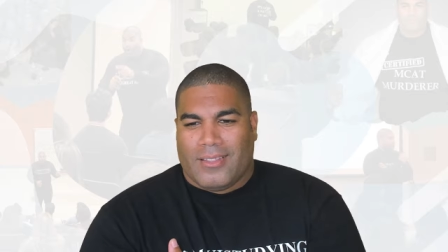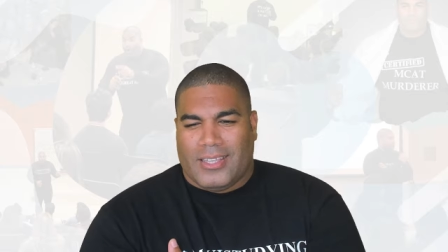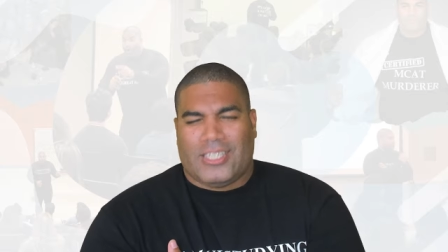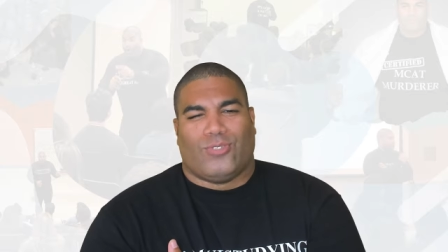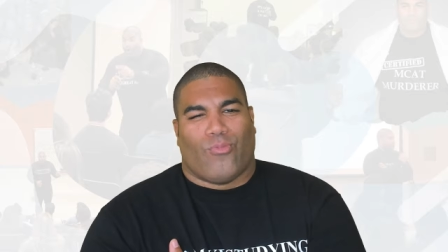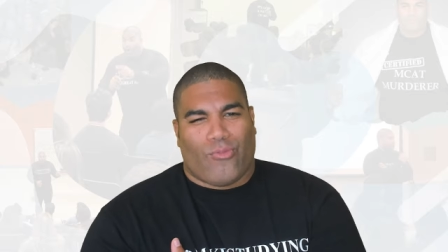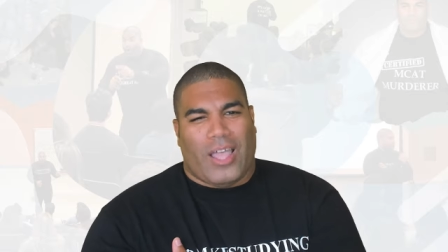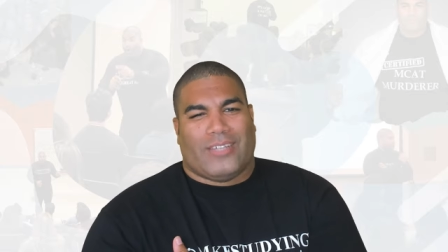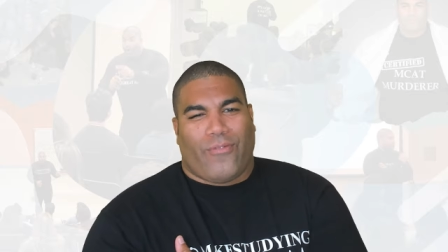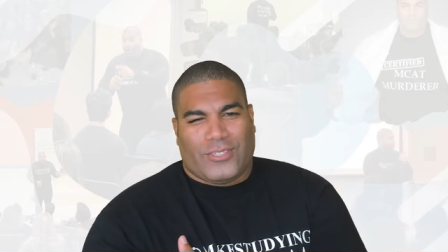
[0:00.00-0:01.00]
This is
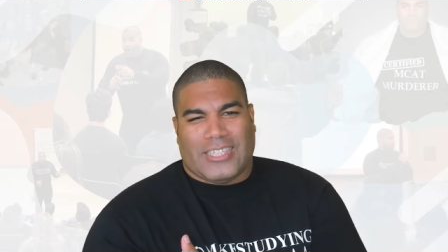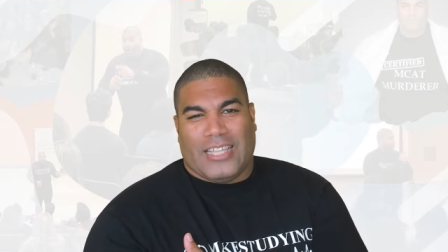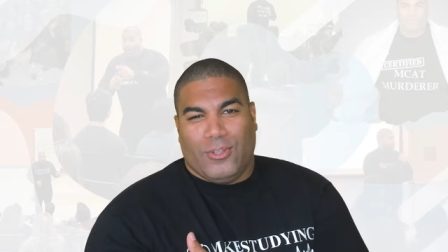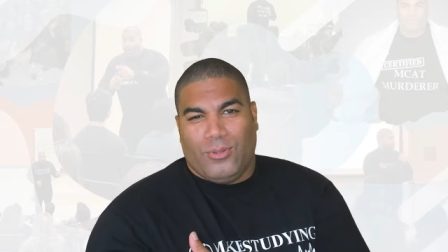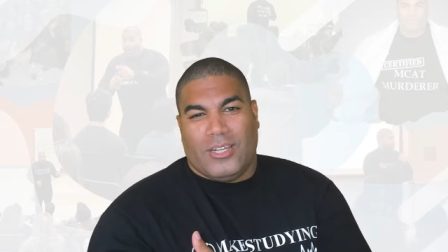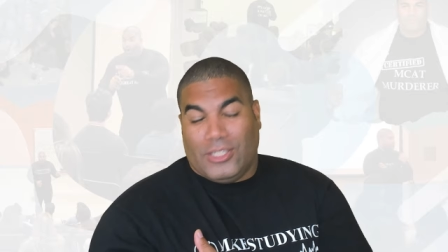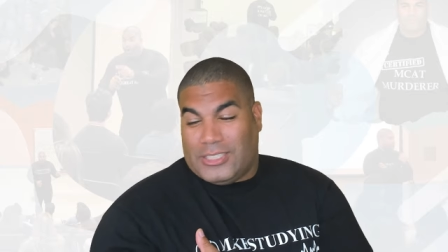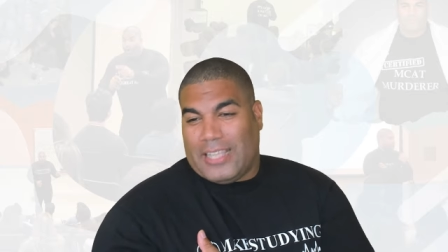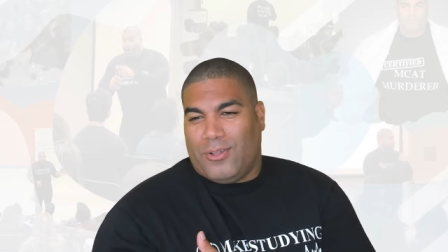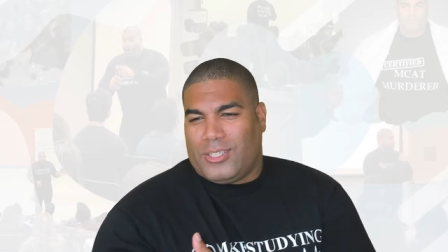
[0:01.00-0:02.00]
like for Saint, Lun-
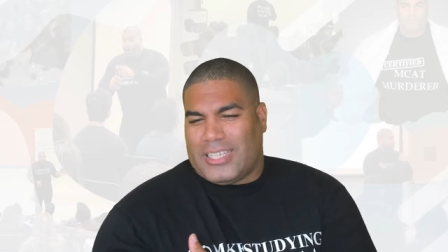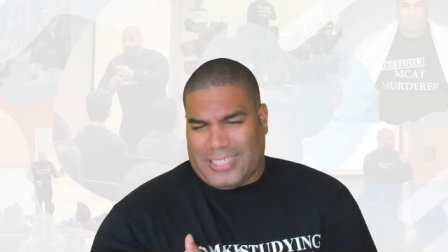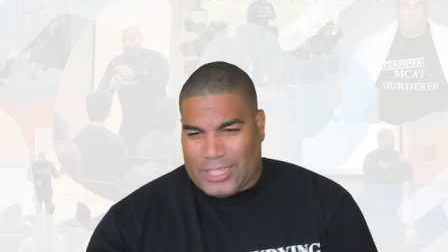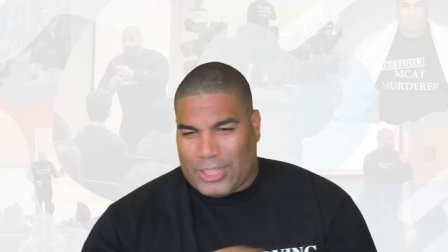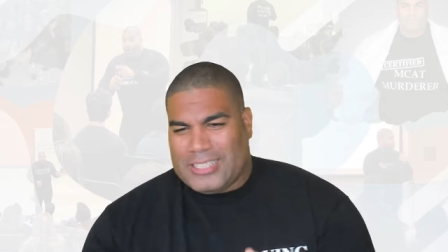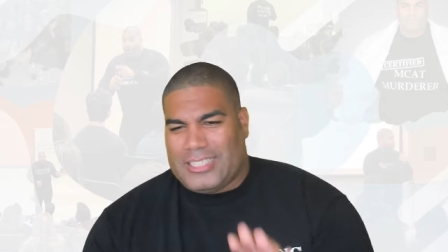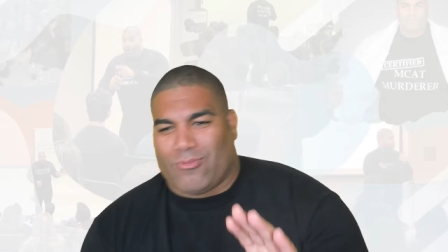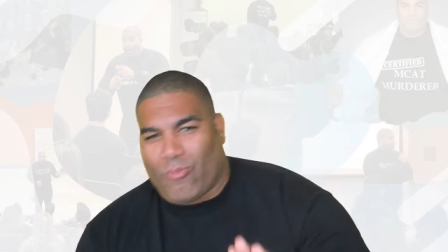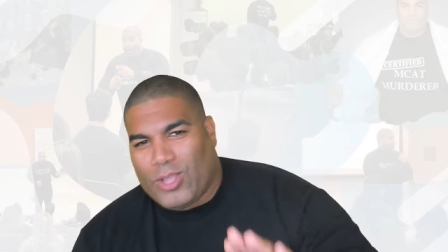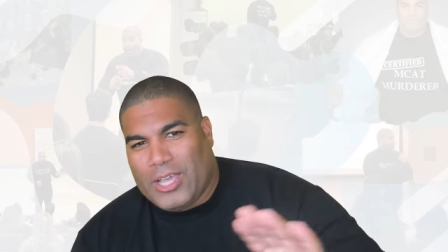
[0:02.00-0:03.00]
Saint Lunatics. This is, this is
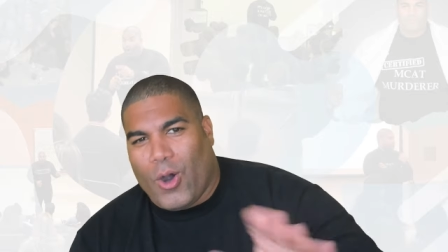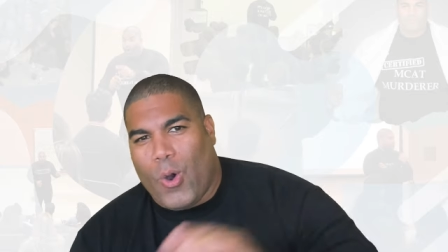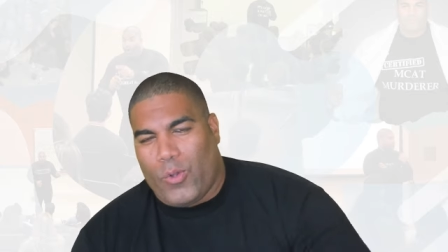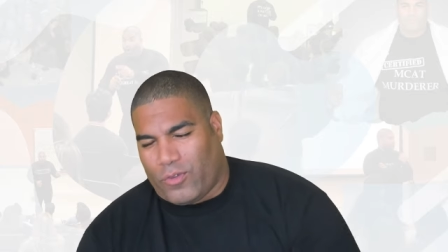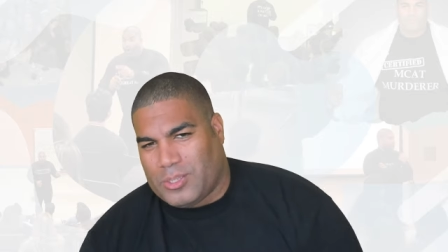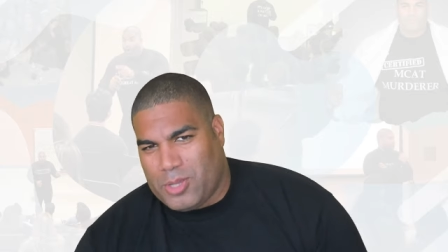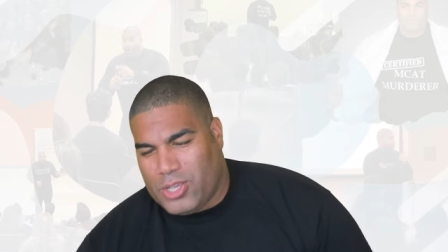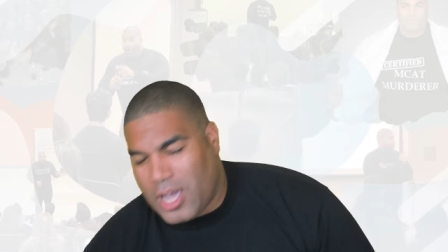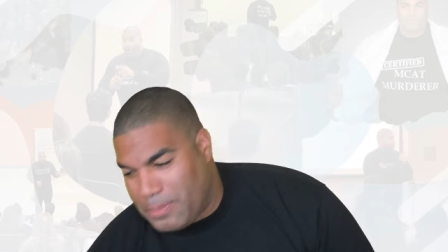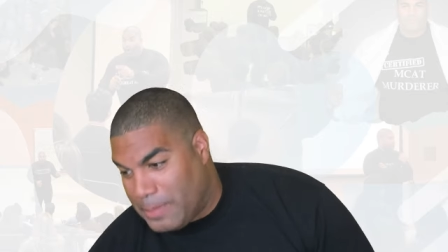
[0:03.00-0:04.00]
really old for some of you
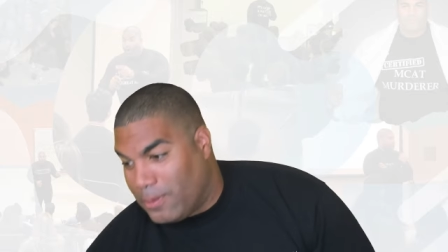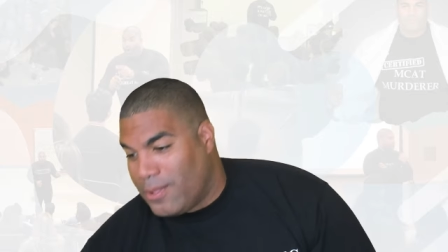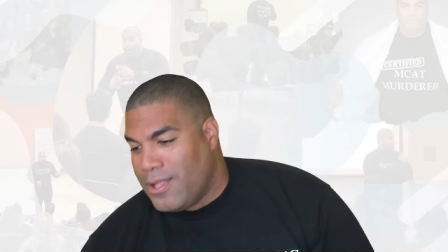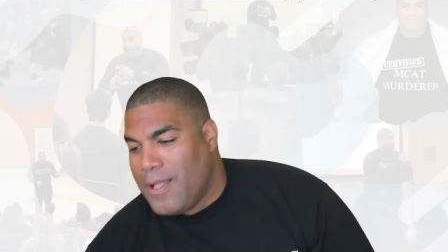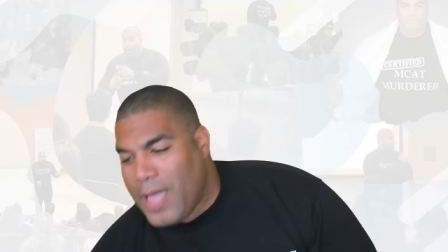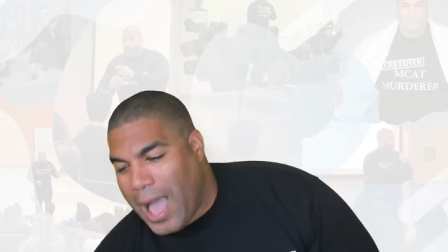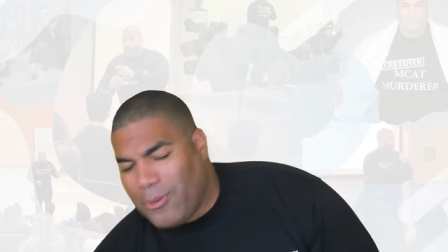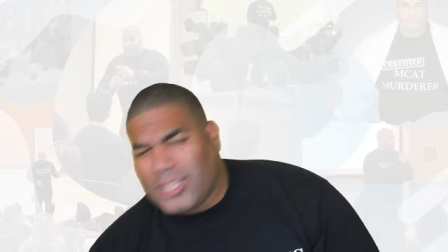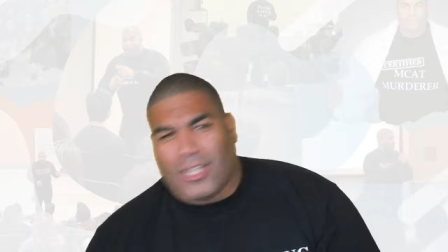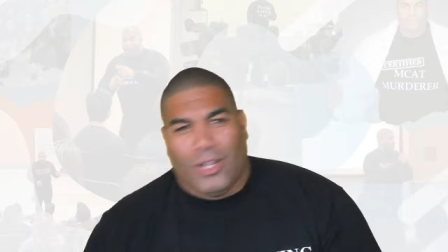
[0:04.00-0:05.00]
young people. I
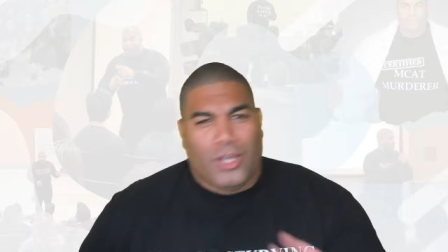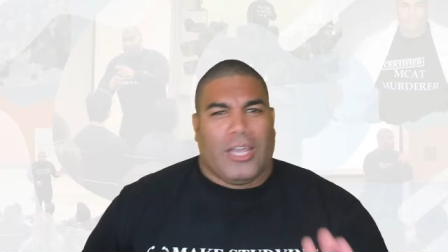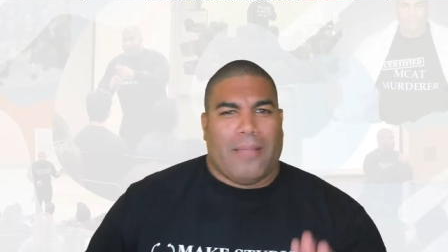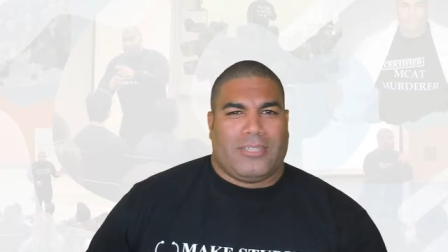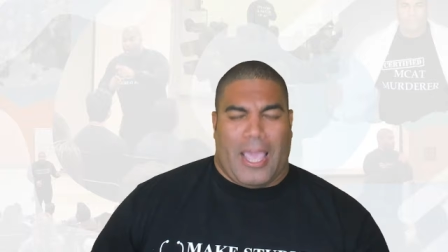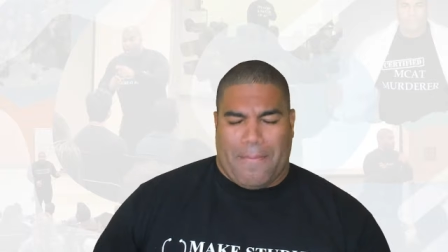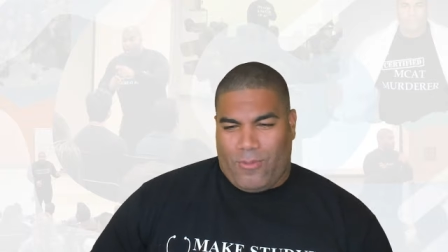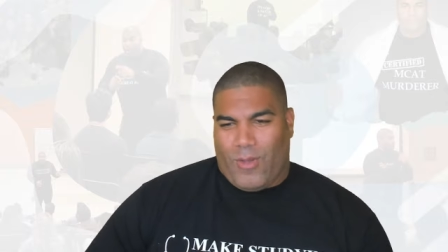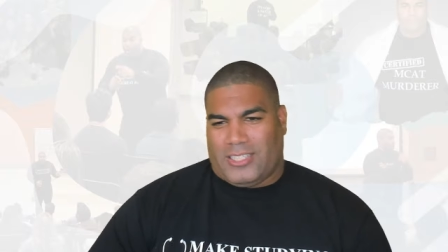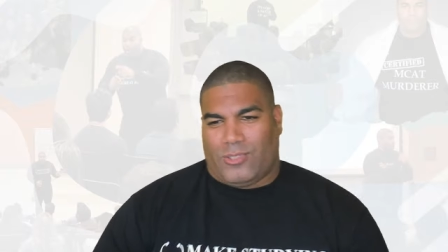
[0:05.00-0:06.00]
want you guys to look it up today.
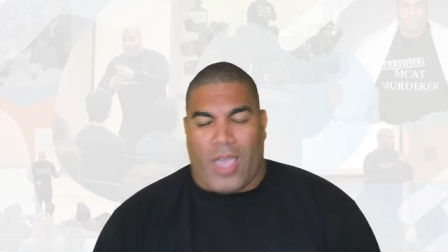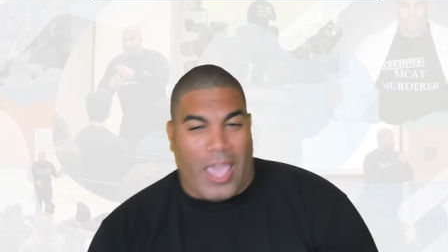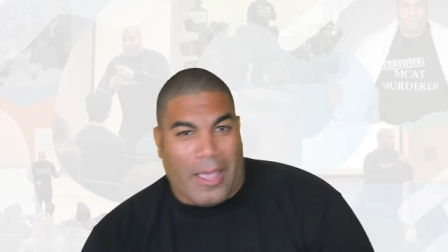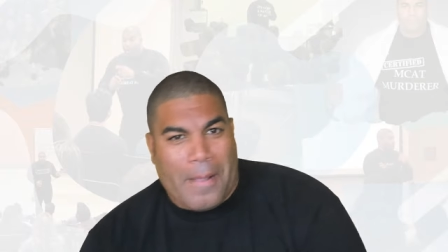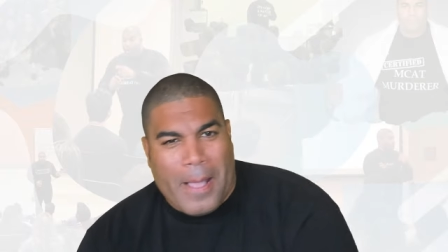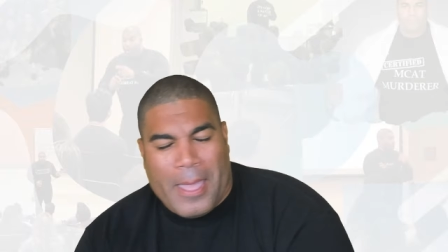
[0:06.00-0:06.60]
Midwest Swang.